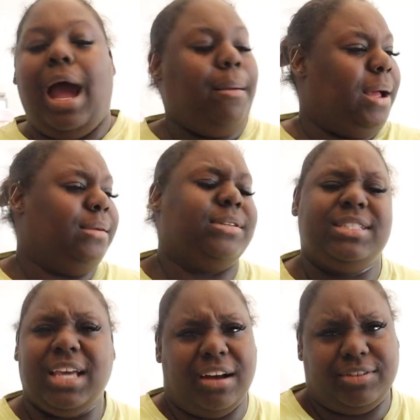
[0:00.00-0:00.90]
I probably won't
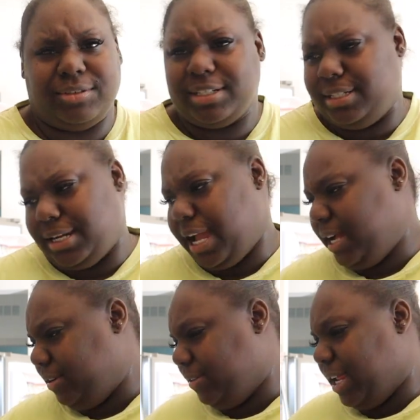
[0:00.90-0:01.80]
see y'all for the rest of the
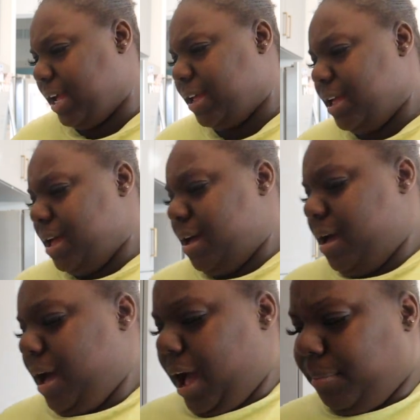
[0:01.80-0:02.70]
night. I ain't lie.
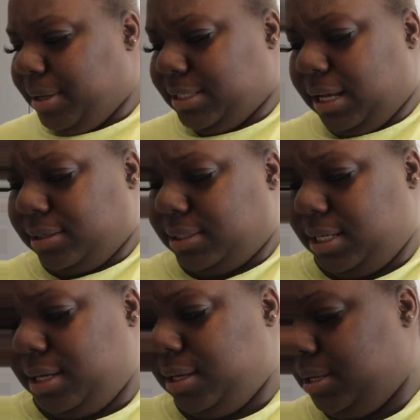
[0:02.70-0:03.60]
I'm
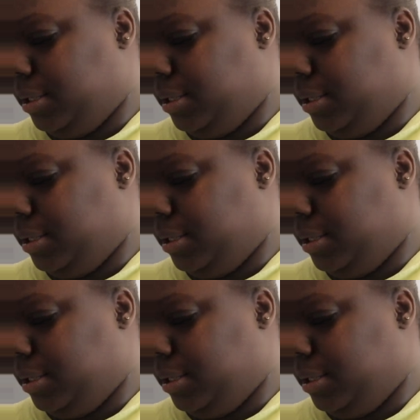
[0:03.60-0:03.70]
exhausted.